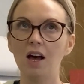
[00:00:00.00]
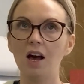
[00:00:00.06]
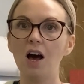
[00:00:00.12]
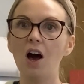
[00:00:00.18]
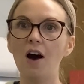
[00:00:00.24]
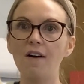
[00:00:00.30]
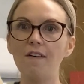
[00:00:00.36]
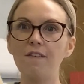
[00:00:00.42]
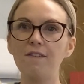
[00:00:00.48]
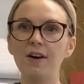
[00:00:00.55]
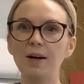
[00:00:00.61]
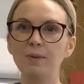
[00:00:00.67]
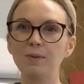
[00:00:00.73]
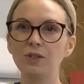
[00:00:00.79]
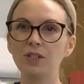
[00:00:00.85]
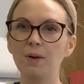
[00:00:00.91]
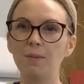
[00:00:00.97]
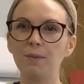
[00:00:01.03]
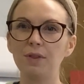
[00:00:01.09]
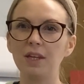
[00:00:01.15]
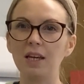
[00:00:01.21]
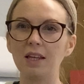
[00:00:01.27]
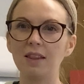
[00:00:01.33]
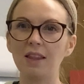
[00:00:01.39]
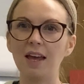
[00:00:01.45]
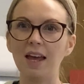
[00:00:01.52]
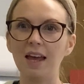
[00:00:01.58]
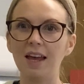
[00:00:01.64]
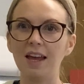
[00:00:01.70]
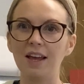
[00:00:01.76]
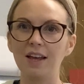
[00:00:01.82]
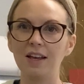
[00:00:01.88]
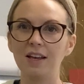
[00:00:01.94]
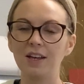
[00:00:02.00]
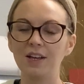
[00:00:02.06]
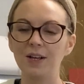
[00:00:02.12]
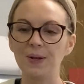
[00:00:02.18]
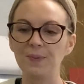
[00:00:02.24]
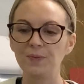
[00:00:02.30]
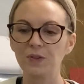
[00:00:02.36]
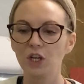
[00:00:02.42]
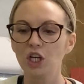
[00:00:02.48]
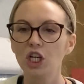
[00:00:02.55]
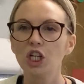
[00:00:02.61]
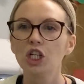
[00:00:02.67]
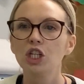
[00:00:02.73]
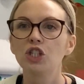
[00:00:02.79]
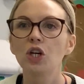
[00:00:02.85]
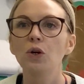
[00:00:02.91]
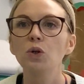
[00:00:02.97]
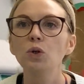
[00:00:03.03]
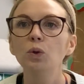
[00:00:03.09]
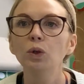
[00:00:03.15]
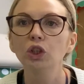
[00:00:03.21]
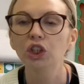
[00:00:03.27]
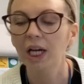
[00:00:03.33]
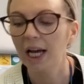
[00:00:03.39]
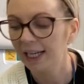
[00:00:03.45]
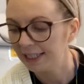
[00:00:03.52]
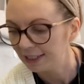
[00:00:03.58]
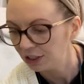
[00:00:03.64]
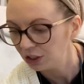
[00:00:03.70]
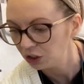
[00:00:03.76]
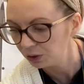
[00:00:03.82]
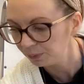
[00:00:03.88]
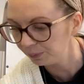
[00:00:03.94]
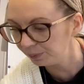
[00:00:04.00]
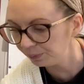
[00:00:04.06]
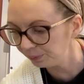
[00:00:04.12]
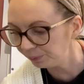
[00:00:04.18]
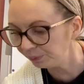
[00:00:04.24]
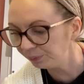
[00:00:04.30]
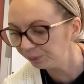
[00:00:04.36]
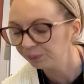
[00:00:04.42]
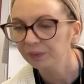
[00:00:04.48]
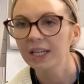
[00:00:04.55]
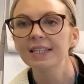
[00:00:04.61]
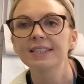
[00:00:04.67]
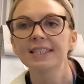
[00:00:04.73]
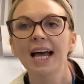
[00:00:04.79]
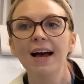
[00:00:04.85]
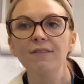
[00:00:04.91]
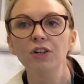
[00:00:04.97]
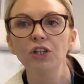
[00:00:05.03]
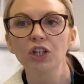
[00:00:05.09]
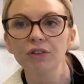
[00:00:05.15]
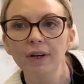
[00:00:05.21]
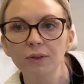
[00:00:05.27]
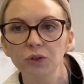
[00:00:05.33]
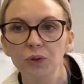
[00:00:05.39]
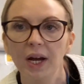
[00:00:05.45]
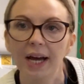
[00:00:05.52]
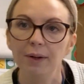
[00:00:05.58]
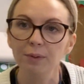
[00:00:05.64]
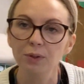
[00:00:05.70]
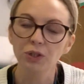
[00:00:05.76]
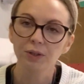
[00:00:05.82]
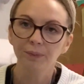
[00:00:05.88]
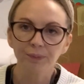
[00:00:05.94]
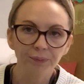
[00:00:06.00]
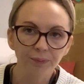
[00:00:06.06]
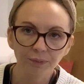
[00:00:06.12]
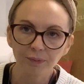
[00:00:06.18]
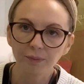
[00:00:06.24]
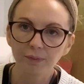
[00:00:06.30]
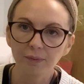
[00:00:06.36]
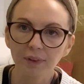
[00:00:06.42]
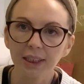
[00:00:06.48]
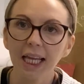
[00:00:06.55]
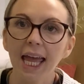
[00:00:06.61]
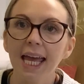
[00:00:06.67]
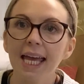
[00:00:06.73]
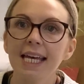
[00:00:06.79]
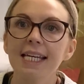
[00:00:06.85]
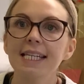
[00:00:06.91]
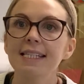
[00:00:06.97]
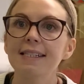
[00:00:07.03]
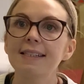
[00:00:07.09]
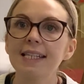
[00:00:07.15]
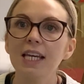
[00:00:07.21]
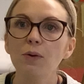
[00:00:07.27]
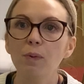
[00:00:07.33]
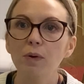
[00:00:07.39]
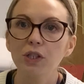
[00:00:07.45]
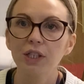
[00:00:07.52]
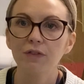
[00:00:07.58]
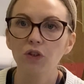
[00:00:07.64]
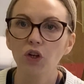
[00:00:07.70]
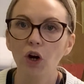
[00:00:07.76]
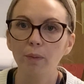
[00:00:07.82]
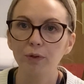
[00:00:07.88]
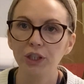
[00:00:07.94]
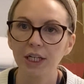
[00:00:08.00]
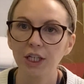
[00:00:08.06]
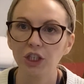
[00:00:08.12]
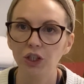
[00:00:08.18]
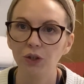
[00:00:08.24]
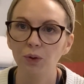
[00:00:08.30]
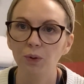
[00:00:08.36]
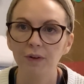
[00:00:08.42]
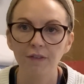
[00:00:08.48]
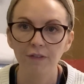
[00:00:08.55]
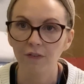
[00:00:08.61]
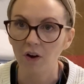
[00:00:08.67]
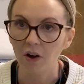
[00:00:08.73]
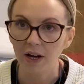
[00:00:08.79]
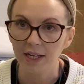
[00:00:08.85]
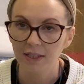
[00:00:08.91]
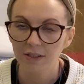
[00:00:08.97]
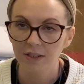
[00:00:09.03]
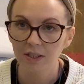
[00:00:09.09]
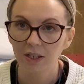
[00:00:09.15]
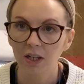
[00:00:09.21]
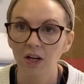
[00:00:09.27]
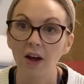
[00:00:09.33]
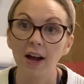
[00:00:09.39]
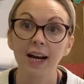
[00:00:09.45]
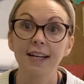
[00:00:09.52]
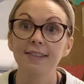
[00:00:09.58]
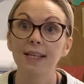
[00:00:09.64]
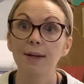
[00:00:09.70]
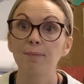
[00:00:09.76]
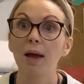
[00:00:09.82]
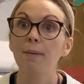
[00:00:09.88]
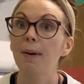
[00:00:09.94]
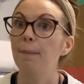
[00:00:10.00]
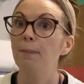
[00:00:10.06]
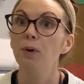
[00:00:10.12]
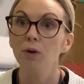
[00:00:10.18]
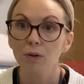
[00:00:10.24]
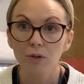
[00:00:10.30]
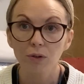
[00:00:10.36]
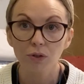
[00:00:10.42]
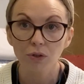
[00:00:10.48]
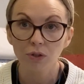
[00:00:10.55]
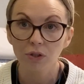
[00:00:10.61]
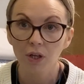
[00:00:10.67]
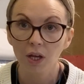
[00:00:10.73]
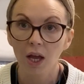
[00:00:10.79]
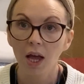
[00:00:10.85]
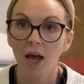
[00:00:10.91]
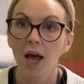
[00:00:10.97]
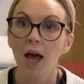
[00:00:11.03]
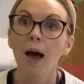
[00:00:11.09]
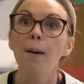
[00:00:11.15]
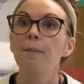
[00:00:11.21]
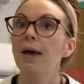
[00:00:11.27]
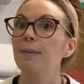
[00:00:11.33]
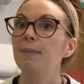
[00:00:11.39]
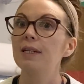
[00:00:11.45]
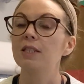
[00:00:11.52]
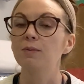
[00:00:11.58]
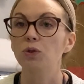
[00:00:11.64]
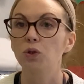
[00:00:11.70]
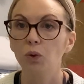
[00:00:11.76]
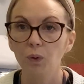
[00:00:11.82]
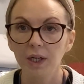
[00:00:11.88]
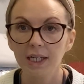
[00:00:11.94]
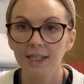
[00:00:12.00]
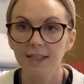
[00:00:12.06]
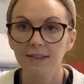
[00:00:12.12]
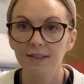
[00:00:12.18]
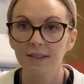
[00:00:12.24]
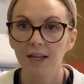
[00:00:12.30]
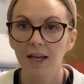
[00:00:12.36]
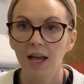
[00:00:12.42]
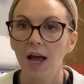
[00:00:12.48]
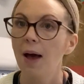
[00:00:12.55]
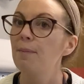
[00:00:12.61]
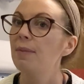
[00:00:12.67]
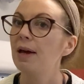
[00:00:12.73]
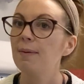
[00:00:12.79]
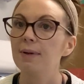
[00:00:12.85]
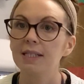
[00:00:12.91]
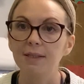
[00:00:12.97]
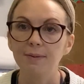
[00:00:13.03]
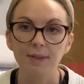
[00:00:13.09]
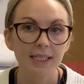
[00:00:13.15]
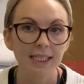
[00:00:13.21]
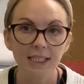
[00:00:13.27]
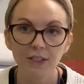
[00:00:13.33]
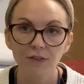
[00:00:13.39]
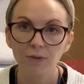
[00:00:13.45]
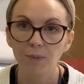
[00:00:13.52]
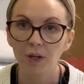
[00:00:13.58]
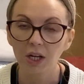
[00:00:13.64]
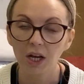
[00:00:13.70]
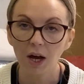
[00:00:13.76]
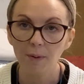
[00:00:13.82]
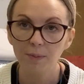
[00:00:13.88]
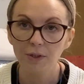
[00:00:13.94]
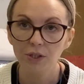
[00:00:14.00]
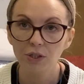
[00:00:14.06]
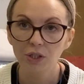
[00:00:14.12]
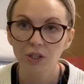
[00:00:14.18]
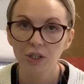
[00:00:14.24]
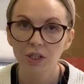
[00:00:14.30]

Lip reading: I found something there. So your challenge is to have a look around your house, see what different objects you can find. Like I said, maybe books, maybe some toys, maybe some tins from the cupboard,